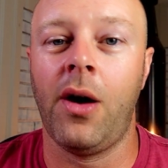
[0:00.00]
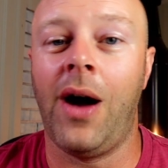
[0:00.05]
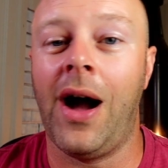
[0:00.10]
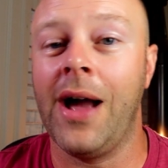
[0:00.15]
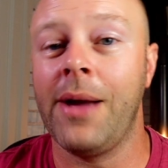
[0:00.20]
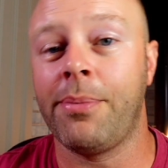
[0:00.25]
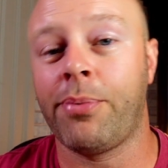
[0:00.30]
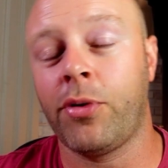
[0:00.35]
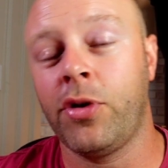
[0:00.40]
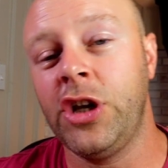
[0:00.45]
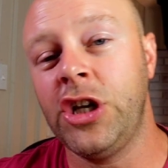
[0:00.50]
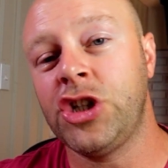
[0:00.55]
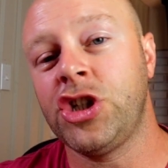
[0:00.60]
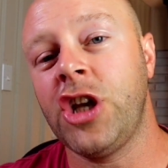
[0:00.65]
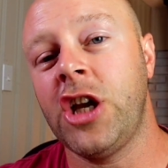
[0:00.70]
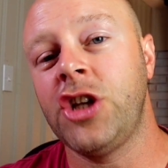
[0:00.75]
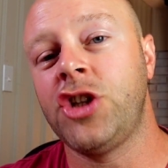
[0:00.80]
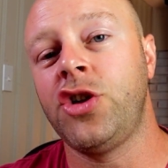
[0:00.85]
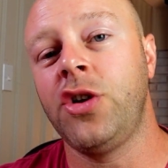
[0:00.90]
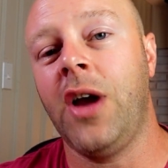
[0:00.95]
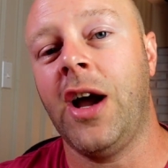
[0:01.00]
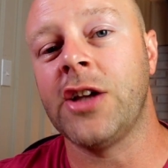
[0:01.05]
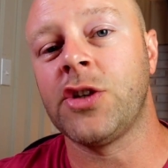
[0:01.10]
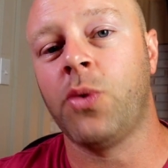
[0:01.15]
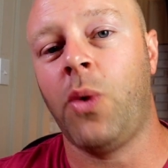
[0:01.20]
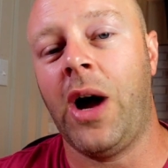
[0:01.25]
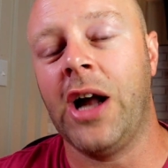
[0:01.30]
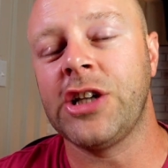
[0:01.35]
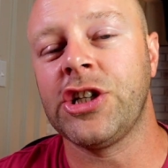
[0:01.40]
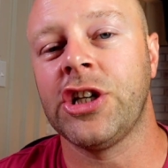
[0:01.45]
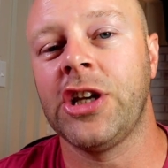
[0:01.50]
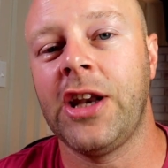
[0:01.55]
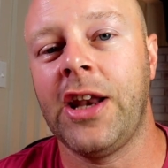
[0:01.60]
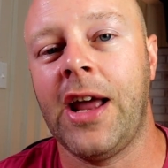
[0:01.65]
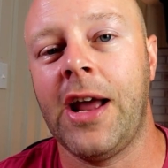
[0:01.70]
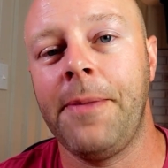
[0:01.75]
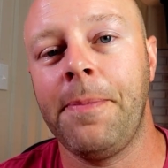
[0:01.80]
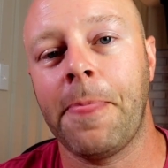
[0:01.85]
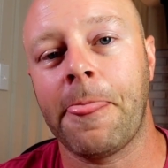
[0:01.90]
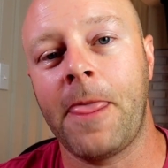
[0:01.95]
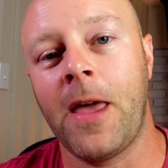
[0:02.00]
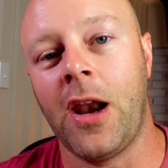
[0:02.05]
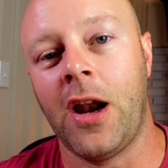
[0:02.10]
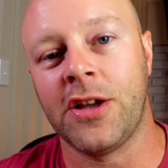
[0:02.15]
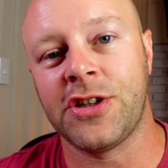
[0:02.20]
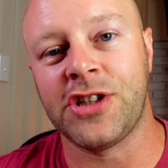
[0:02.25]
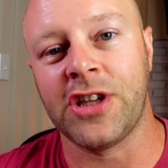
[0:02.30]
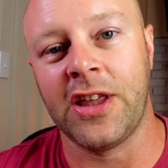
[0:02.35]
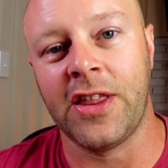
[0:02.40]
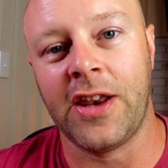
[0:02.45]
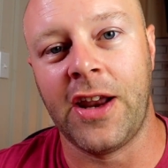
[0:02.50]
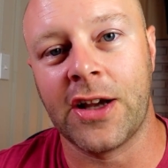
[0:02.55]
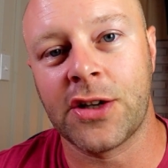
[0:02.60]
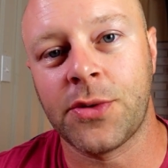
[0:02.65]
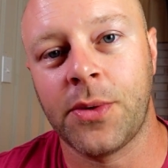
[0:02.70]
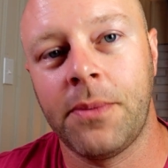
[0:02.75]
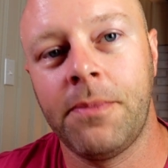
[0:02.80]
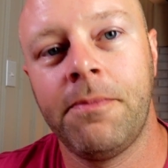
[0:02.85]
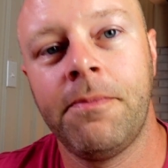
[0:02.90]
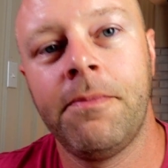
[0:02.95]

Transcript: I appreciate you guys watching today, and I'll see you in the next one.